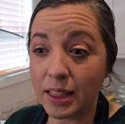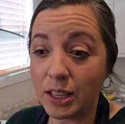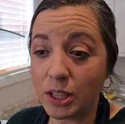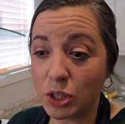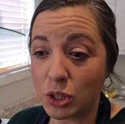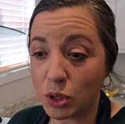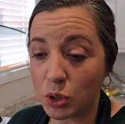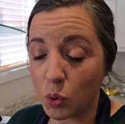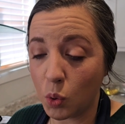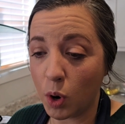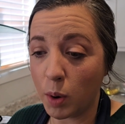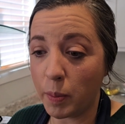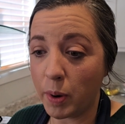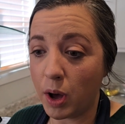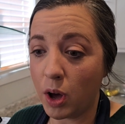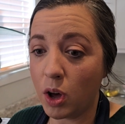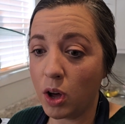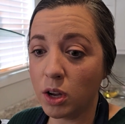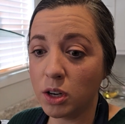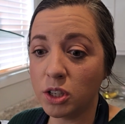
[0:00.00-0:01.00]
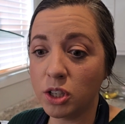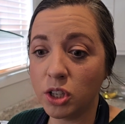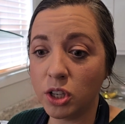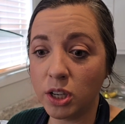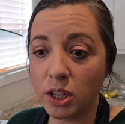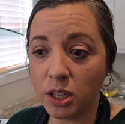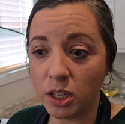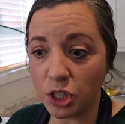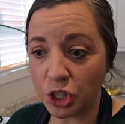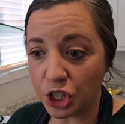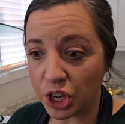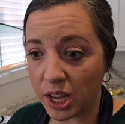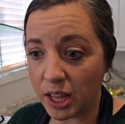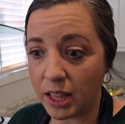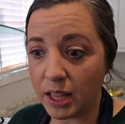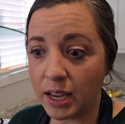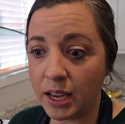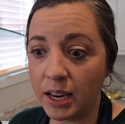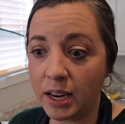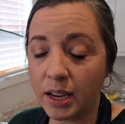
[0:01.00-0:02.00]
the store-bought
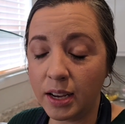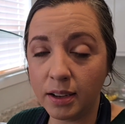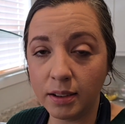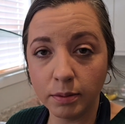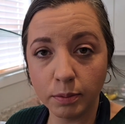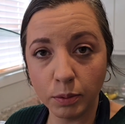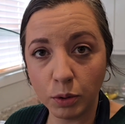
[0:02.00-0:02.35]
jellied